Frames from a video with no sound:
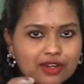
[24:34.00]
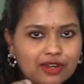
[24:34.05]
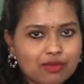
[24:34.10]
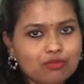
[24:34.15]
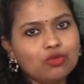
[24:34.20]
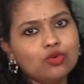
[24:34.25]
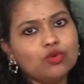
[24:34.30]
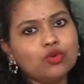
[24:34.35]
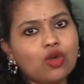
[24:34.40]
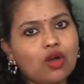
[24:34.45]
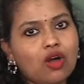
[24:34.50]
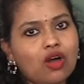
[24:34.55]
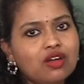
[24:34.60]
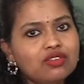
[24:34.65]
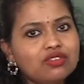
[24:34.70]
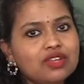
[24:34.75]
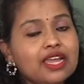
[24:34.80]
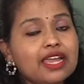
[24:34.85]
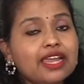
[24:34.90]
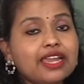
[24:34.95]
removed
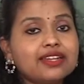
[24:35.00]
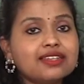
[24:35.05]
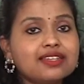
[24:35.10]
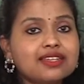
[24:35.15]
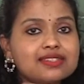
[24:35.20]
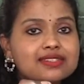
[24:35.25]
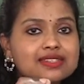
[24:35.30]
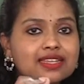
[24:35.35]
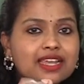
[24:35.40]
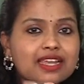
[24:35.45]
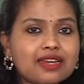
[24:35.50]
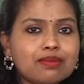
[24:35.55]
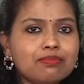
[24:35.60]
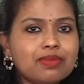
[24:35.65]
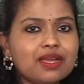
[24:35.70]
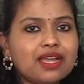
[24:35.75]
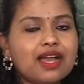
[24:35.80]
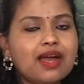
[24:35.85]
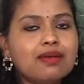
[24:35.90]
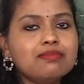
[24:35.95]
off, the skin
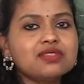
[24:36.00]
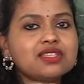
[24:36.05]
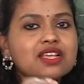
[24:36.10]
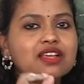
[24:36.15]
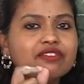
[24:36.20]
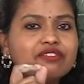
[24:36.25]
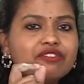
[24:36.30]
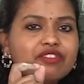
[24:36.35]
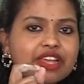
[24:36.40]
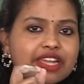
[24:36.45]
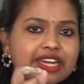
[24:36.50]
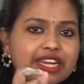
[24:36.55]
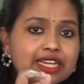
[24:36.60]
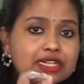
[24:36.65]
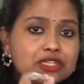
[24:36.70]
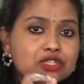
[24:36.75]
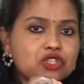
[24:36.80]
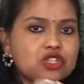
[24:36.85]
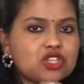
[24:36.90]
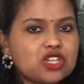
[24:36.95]
becomes
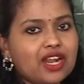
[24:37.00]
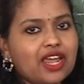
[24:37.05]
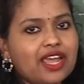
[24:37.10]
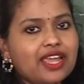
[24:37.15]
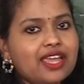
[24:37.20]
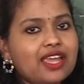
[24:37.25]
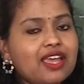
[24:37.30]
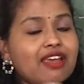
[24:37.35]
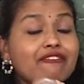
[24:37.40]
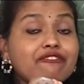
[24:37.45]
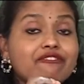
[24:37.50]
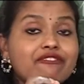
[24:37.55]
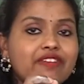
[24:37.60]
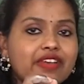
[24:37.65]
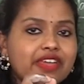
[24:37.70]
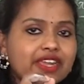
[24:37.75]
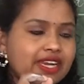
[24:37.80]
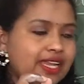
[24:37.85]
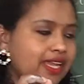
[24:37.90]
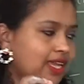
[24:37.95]
very dry,
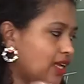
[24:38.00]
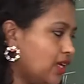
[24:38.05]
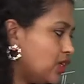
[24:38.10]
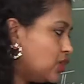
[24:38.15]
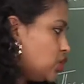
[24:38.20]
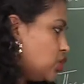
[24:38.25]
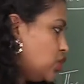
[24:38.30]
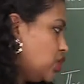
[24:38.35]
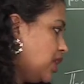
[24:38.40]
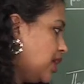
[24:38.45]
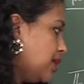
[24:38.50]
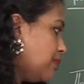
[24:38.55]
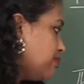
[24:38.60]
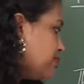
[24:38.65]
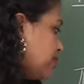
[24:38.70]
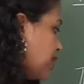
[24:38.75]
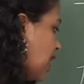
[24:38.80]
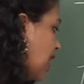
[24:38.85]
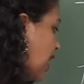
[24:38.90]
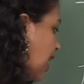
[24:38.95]
very itchy.
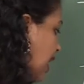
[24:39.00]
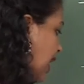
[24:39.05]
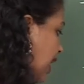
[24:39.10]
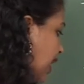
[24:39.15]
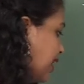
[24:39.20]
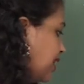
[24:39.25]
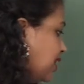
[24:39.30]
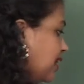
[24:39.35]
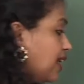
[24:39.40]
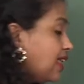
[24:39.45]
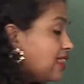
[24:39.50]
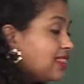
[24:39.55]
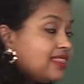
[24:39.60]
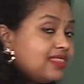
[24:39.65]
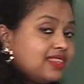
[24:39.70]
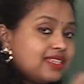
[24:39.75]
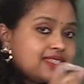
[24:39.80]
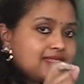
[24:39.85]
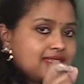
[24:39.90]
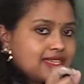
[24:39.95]
And
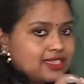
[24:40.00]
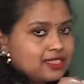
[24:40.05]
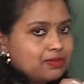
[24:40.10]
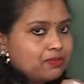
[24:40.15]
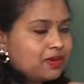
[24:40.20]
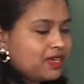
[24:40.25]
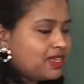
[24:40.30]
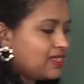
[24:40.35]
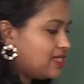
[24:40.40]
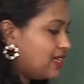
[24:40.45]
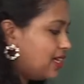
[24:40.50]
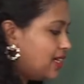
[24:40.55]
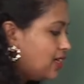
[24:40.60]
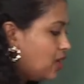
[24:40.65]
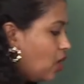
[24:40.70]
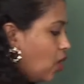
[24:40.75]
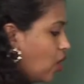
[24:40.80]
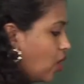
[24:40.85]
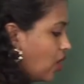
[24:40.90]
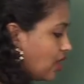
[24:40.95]
this is present